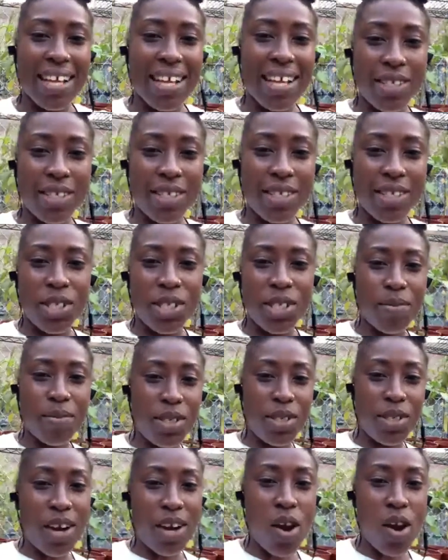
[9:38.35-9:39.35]

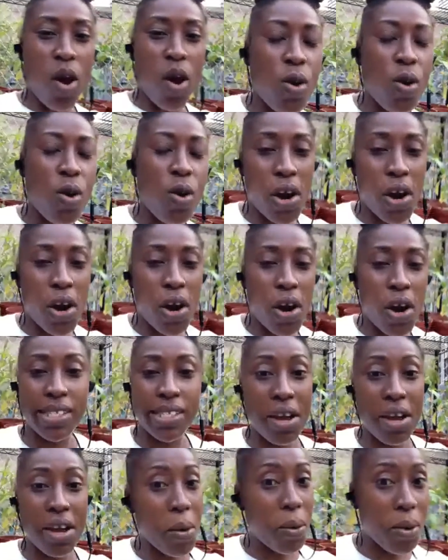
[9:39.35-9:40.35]

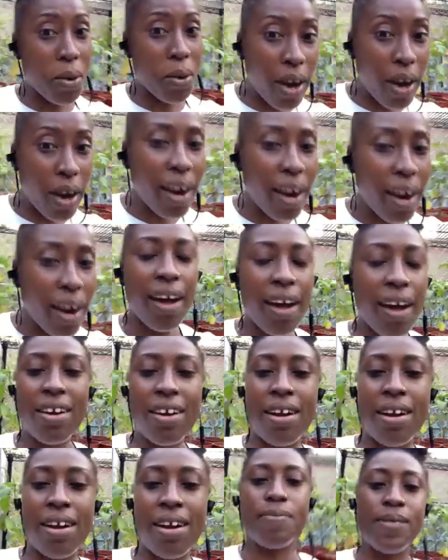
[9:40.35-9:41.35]
www.ocofarms.org on
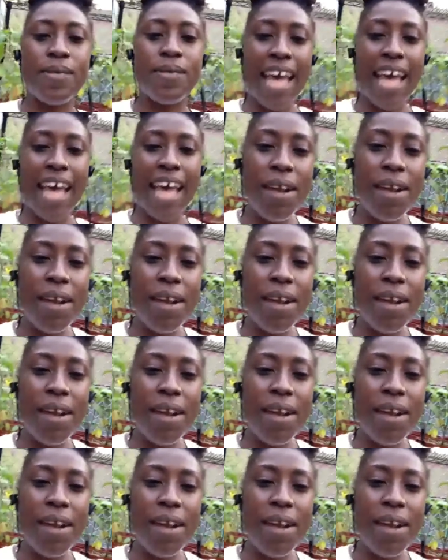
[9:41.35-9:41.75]
our website.